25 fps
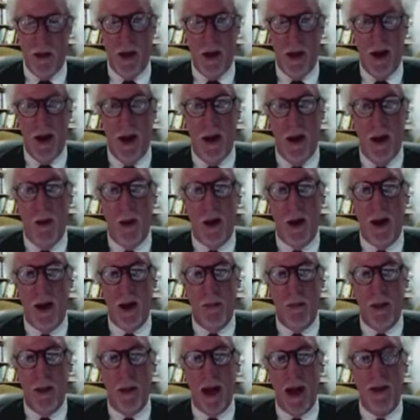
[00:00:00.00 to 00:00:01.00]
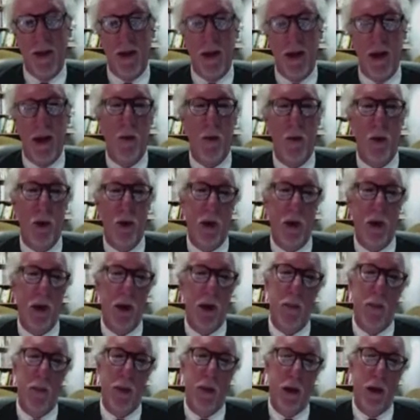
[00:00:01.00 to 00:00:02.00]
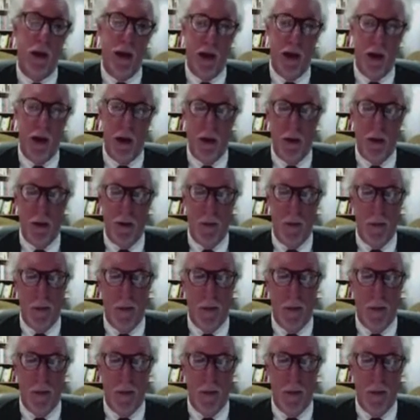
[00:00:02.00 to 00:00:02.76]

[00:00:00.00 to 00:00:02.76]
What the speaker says: And I want to come back to that point a little bit later.